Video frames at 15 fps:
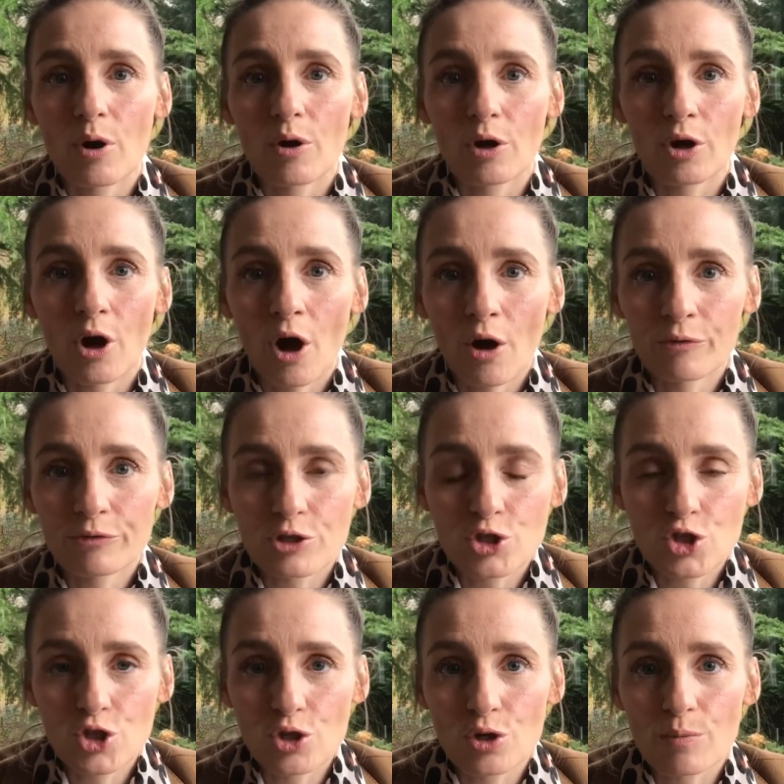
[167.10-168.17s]
got off the
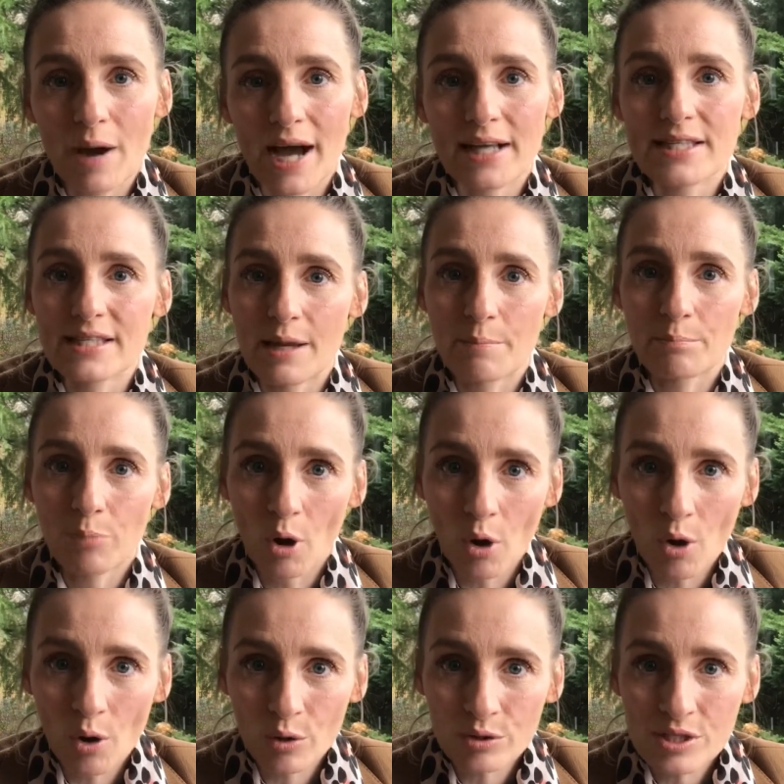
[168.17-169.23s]
tube at St
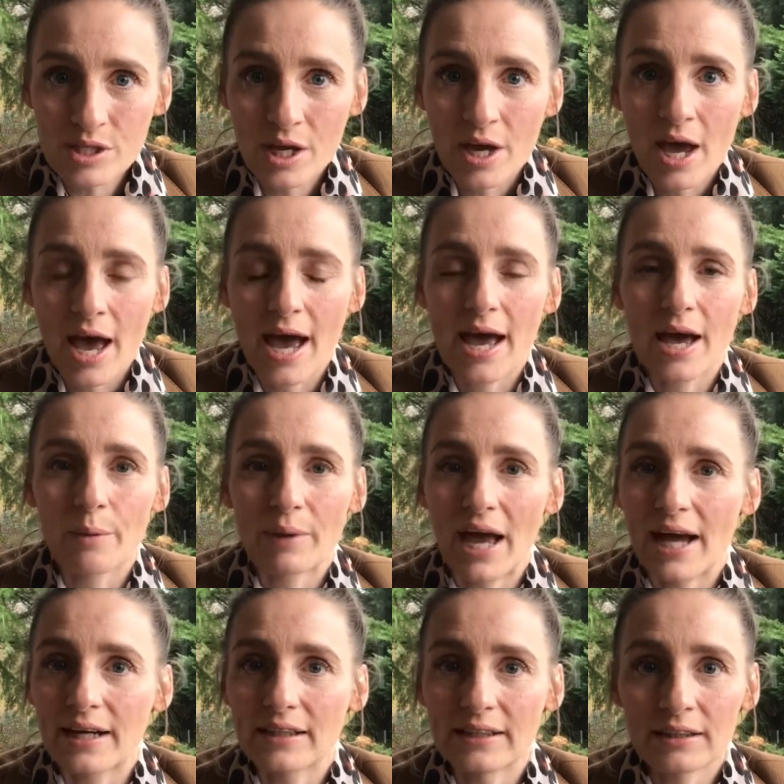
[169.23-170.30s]
Paul's. We
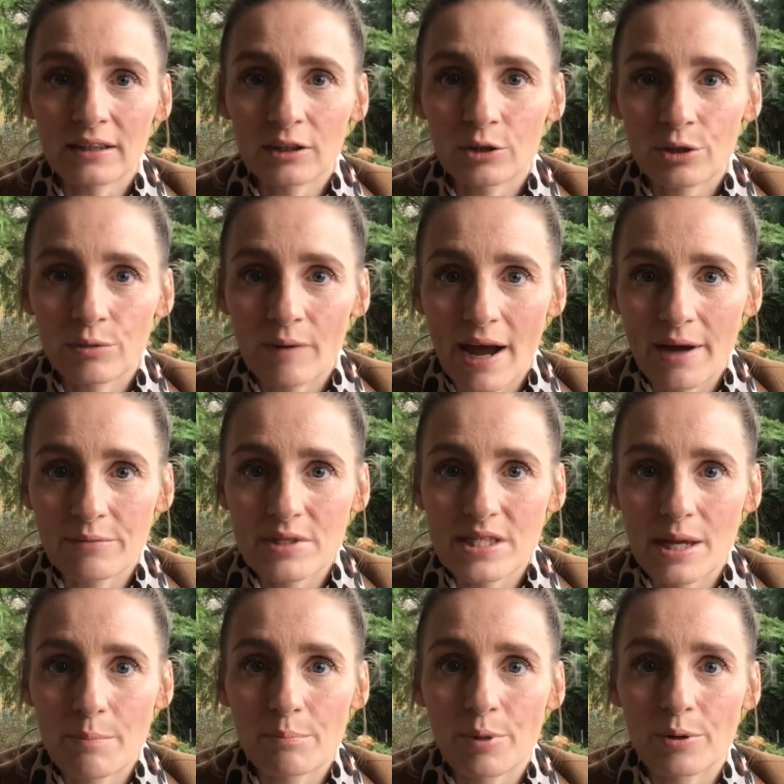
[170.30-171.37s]
had a little look around
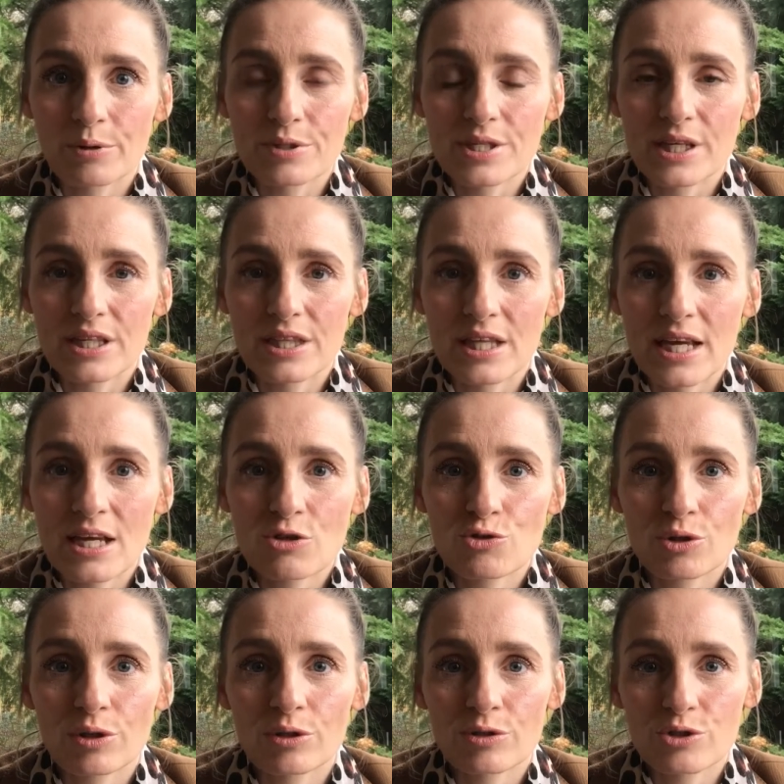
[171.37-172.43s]
St Paul's
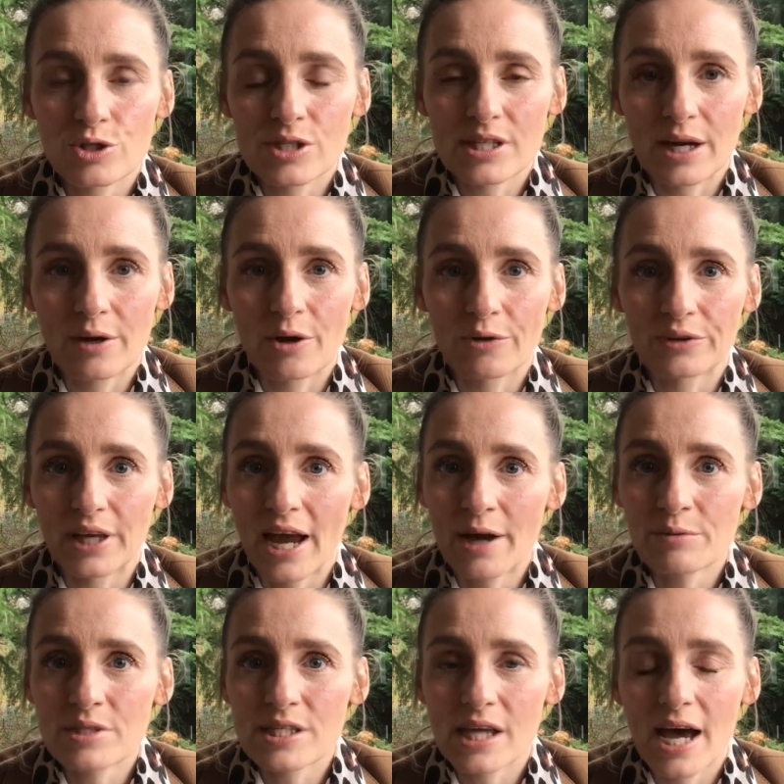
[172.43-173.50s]
Cathedral, just out on the
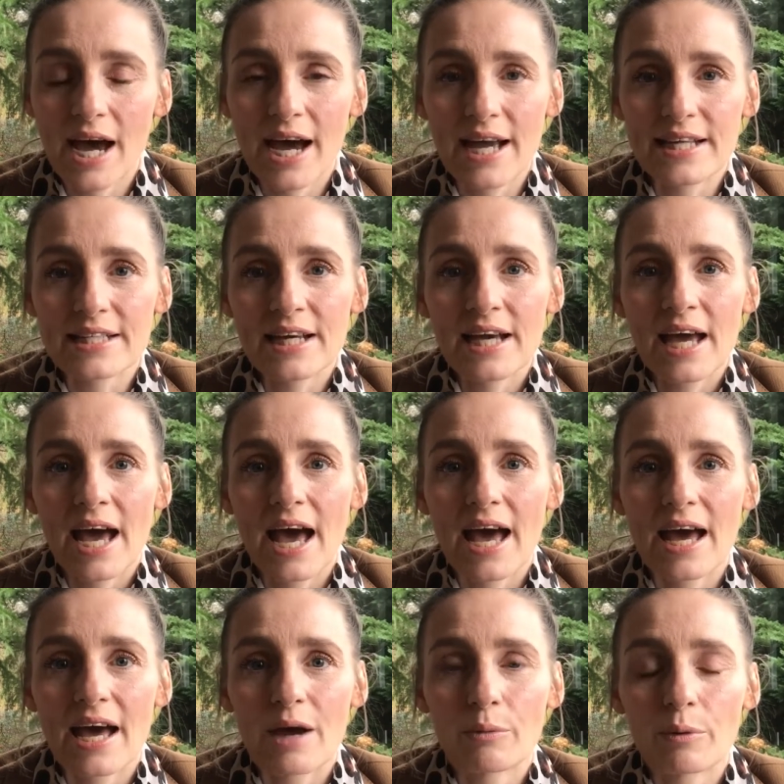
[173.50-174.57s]
outside.
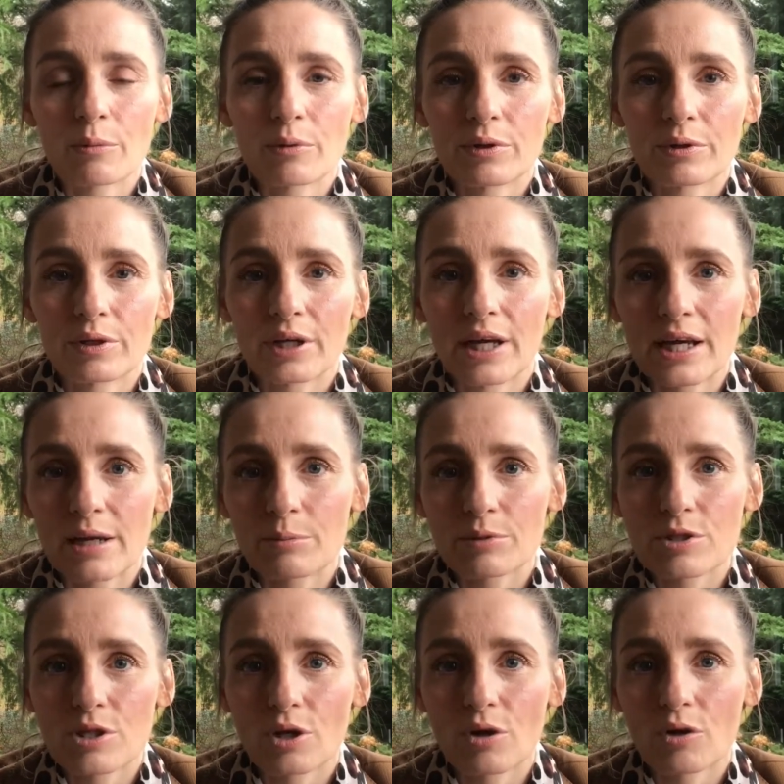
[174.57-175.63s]
We weren't able
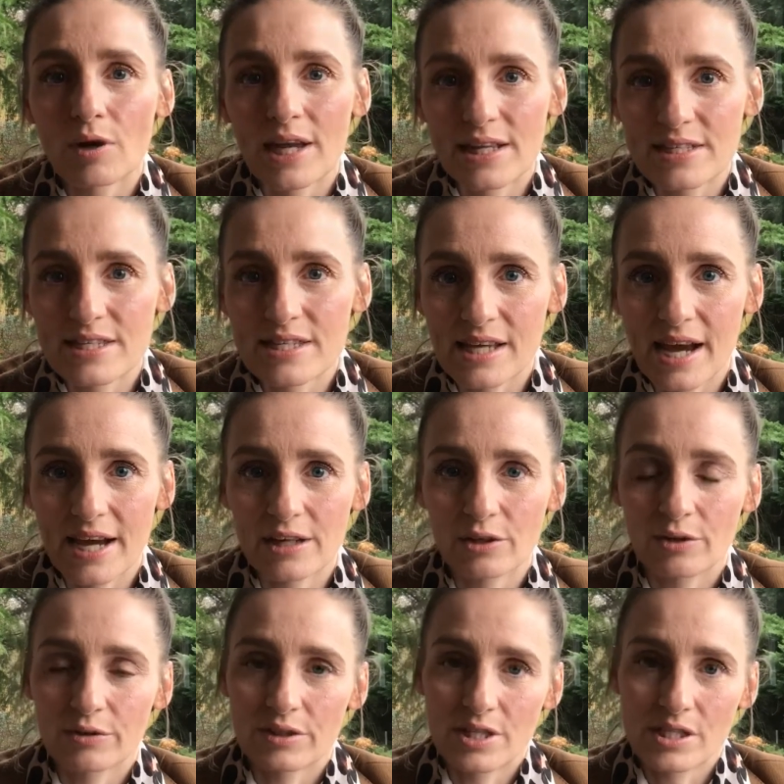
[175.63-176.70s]
to go inside
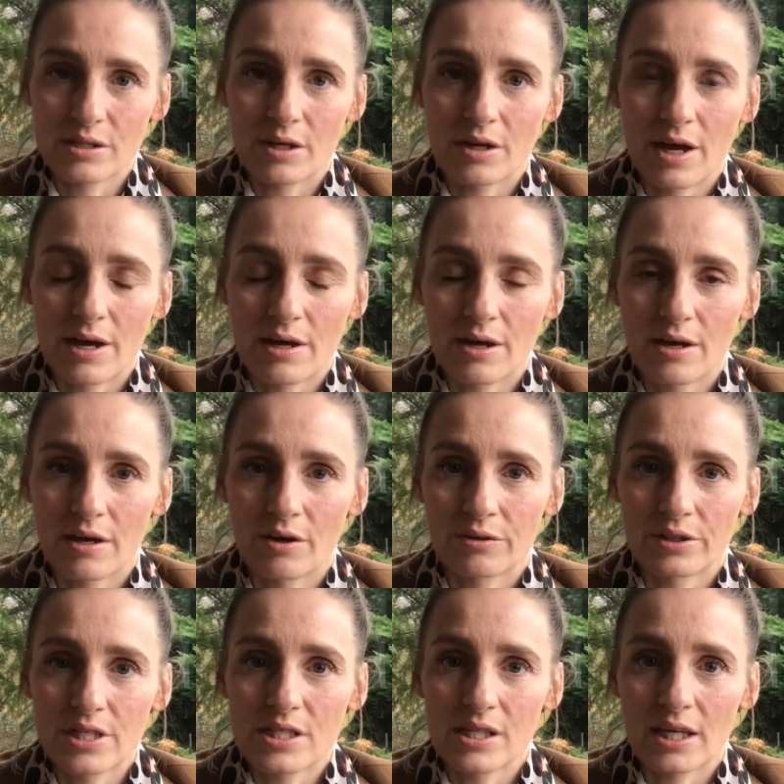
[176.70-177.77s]
on
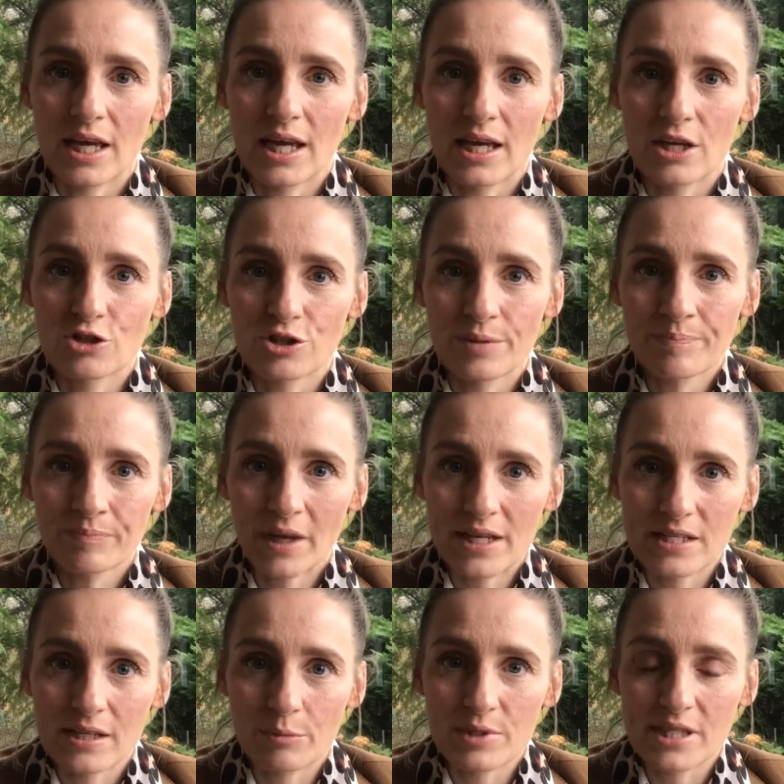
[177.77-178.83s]
this occasion,
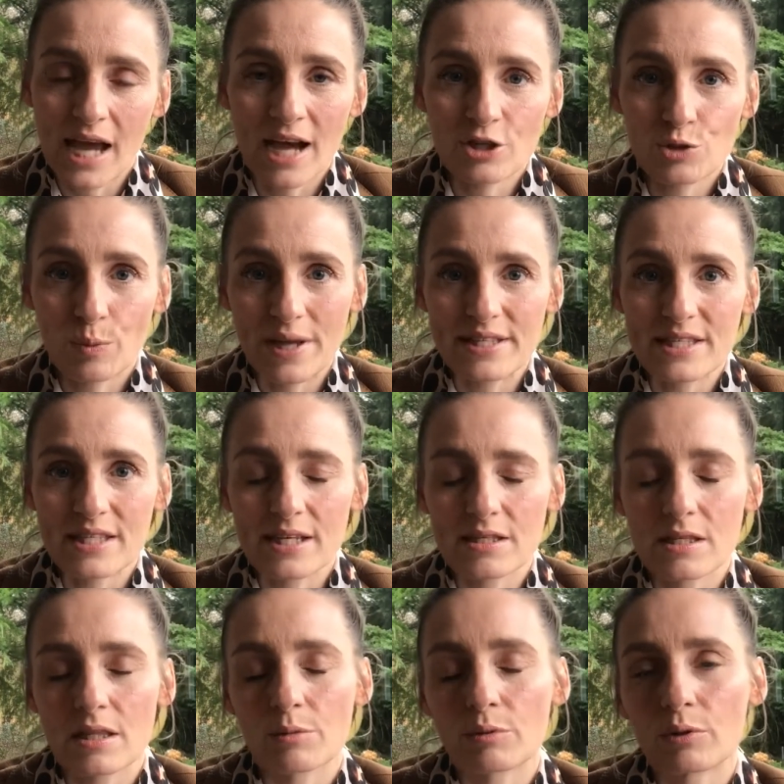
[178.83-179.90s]
as it was Ash Wednesday,
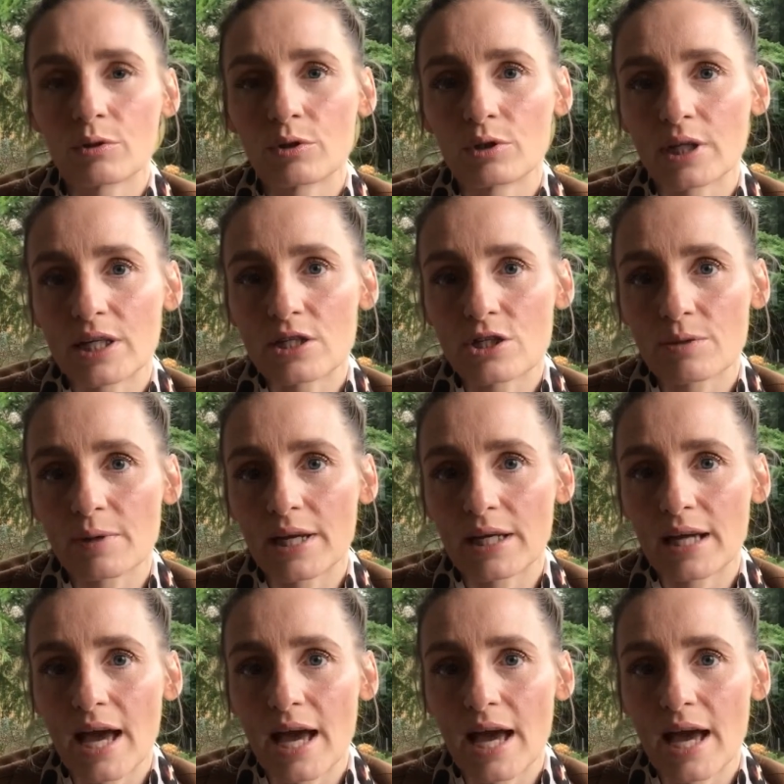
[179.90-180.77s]
so they were only doing